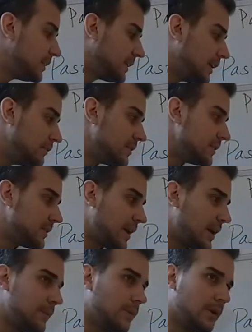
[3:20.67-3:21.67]
The given
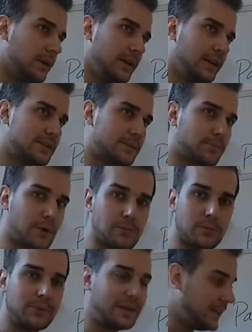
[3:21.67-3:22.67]
time is probably